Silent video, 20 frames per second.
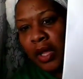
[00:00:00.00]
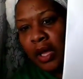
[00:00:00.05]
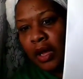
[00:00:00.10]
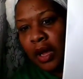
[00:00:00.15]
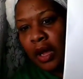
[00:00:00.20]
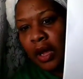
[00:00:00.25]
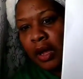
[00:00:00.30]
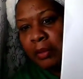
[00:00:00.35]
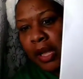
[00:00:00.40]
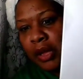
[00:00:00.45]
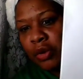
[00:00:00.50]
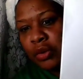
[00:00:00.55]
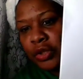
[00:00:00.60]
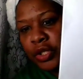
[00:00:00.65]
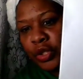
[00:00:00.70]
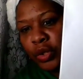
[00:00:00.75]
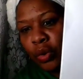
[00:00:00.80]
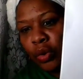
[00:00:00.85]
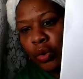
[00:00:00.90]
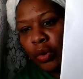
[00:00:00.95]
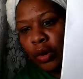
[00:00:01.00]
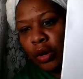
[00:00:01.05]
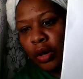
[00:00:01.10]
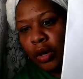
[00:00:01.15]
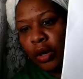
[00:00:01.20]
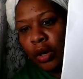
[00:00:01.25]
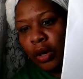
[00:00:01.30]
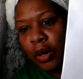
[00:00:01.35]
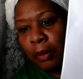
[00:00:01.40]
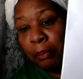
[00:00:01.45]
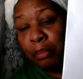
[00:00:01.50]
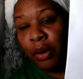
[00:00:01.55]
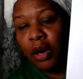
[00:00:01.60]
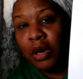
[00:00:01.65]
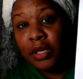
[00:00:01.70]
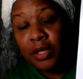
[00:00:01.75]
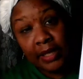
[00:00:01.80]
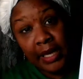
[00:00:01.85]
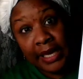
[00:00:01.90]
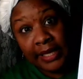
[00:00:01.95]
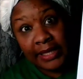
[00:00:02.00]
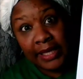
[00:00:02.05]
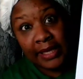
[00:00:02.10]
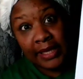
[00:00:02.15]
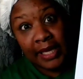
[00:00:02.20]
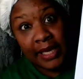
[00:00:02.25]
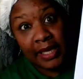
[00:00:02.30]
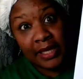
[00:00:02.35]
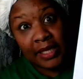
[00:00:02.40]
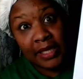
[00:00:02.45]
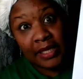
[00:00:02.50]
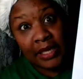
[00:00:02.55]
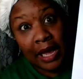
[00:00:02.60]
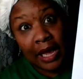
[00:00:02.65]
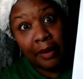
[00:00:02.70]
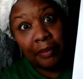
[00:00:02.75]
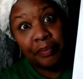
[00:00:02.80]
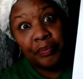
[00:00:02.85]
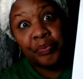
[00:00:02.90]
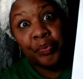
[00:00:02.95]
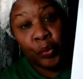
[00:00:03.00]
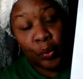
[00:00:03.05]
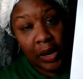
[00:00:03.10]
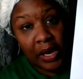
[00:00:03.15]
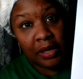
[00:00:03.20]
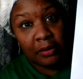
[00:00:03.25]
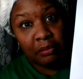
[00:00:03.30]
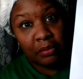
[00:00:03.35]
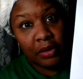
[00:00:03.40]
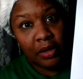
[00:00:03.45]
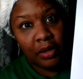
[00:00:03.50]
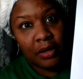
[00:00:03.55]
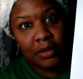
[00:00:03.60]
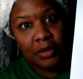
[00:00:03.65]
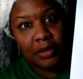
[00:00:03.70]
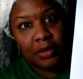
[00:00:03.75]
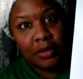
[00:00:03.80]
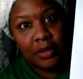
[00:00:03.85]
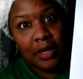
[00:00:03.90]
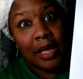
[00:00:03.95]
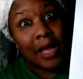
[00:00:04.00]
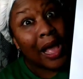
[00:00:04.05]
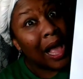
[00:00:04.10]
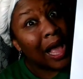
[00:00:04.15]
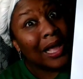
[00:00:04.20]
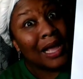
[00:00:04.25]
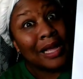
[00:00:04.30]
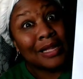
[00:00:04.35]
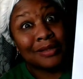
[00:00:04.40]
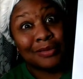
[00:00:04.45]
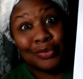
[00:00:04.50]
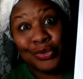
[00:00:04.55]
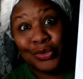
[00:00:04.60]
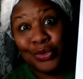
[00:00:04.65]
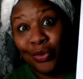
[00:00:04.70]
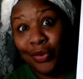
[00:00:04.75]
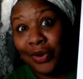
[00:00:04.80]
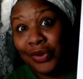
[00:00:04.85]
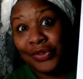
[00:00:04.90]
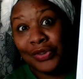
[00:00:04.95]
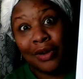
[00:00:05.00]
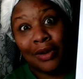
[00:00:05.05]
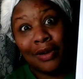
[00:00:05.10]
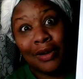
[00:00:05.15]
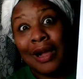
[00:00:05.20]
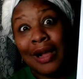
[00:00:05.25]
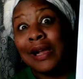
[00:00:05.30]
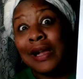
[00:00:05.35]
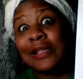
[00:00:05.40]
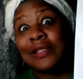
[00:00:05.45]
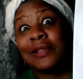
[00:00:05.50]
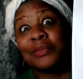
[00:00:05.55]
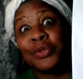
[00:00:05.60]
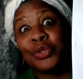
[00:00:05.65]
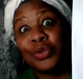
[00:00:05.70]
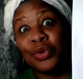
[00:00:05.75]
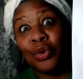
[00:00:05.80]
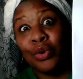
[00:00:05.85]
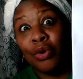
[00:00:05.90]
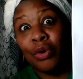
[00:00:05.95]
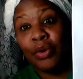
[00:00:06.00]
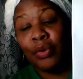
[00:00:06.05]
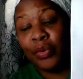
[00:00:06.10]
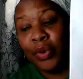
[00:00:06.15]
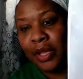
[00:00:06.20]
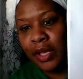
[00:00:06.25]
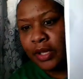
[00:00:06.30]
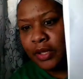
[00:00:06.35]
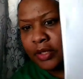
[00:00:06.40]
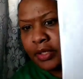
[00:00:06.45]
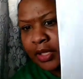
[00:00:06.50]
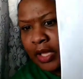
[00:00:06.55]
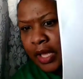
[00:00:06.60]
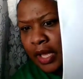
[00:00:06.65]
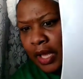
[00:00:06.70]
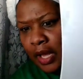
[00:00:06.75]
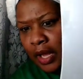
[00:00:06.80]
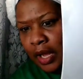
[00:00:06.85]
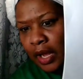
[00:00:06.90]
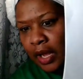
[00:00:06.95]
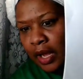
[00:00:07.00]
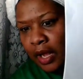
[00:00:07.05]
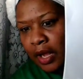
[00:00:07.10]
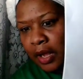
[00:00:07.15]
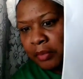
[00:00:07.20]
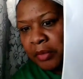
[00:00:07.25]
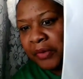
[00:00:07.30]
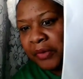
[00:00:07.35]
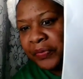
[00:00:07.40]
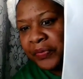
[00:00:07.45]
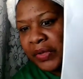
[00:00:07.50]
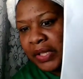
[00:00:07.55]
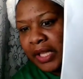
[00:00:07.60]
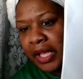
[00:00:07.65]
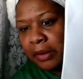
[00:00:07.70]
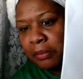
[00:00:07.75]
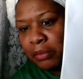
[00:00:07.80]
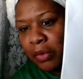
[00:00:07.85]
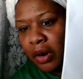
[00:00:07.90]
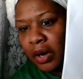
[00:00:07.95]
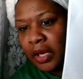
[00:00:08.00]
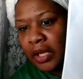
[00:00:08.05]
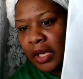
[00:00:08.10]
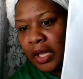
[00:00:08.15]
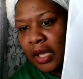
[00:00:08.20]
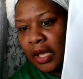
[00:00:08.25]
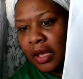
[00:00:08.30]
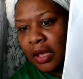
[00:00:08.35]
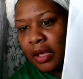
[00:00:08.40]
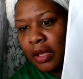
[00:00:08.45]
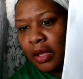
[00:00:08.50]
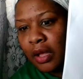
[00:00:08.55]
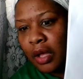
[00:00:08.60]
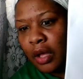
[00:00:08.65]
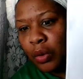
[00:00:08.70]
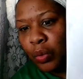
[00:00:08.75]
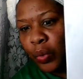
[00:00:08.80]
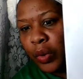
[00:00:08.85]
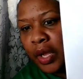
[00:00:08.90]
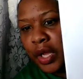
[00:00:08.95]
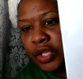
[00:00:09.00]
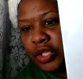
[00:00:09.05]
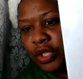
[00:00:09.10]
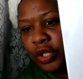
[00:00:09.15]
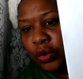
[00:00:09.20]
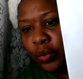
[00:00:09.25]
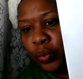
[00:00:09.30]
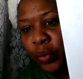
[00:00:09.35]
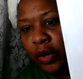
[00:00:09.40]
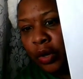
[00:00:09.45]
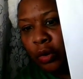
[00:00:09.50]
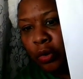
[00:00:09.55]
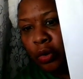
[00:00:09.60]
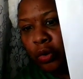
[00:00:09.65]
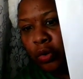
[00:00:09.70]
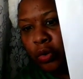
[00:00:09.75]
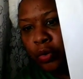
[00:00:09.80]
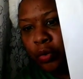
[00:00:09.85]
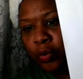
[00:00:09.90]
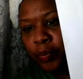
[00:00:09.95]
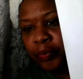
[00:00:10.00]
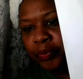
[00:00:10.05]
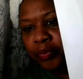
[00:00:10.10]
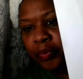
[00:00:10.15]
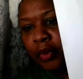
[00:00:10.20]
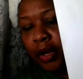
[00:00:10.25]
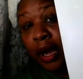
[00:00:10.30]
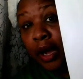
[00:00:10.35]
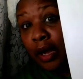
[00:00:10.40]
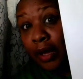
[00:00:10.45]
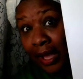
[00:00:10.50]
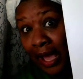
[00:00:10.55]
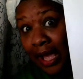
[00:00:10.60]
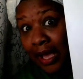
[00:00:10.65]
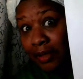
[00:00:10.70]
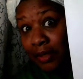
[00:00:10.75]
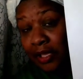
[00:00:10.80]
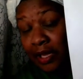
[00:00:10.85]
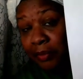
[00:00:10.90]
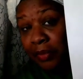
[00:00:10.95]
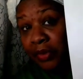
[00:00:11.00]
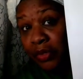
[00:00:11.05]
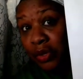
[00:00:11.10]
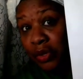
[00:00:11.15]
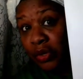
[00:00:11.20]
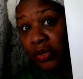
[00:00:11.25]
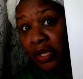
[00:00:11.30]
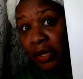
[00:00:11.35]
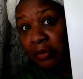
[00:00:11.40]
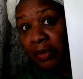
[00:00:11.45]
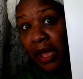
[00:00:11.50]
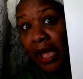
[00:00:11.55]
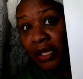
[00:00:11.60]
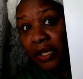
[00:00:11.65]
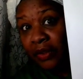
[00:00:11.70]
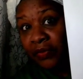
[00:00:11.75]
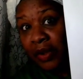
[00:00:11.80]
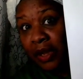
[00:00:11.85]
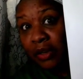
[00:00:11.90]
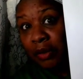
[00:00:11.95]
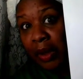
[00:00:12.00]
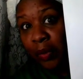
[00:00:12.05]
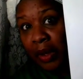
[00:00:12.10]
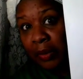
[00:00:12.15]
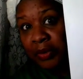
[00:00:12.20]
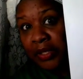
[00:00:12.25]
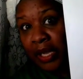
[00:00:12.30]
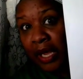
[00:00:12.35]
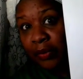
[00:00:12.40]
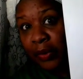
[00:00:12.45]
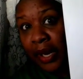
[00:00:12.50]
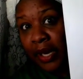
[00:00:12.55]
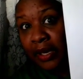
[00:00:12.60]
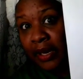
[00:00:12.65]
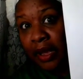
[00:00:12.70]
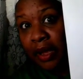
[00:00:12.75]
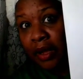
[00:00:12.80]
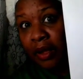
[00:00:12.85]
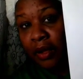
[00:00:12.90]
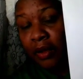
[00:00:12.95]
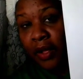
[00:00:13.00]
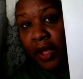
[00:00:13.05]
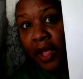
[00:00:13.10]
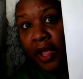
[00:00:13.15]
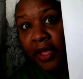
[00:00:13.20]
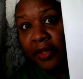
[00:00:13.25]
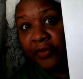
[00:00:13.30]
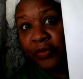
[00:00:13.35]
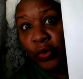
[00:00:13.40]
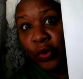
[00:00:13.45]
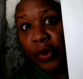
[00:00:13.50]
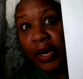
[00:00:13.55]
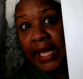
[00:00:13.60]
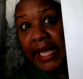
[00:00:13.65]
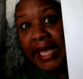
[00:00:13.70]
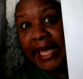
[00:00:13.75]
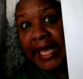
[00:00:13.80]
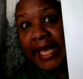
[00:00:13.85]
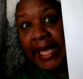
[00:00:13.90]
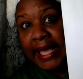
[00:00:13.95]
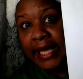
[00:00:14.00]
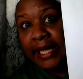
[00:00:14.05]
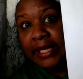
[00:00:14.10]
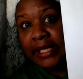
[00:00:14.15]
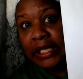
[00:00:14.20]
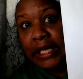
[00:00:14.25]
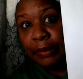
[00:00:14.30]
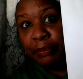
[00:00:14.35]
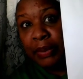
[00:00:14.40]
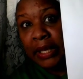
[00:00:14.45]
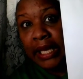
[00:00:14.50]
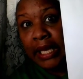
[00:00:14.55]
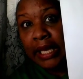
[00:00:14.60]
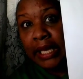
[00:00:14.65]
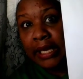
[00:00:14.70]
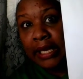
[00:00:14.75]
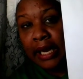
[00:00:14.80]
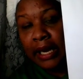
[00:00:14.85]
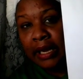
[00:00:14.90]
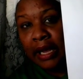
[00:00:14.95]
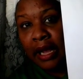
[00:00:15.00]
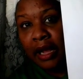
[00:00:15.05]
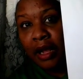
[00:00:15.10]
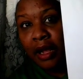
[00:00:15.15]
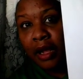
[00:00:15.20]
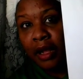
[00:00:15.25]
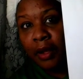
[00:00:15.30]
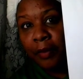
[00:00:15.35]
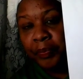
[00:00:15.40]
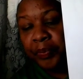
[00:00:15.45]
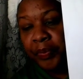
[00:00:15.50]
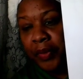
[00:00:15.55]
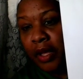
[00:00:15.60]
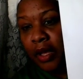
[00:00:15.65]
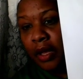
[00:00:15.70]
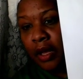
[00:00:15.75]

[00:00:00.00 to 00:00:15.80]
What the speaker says: My own store, books, I said that at the top, writing books. I got some stories, y'all. I got some stories. Affiliate marketing, which will can some of those can be actually found on my website right now, 40entp.com,